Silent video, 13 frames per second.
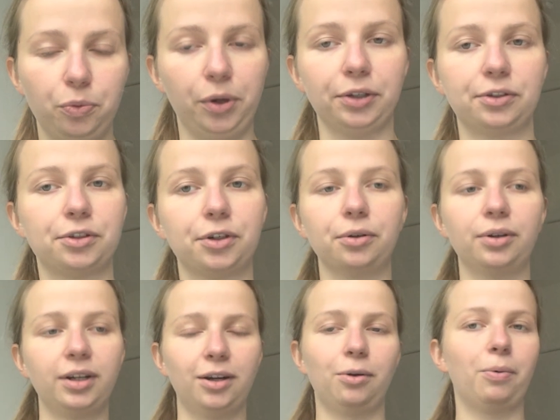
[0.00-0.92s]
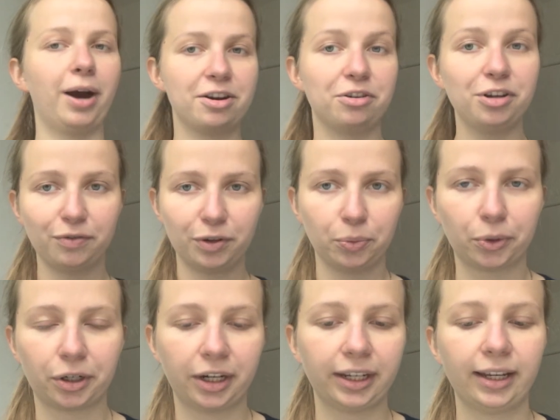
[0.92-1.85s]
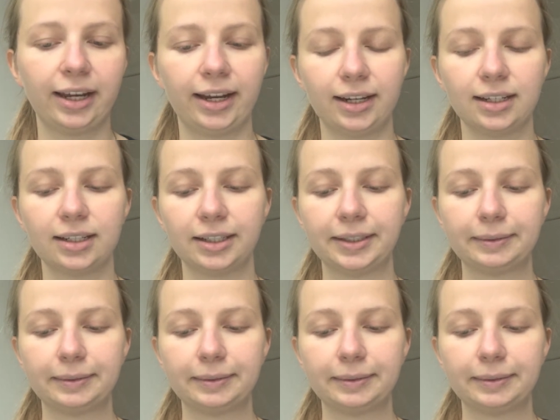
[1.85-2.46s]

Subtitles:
want, so why are you even worrying? And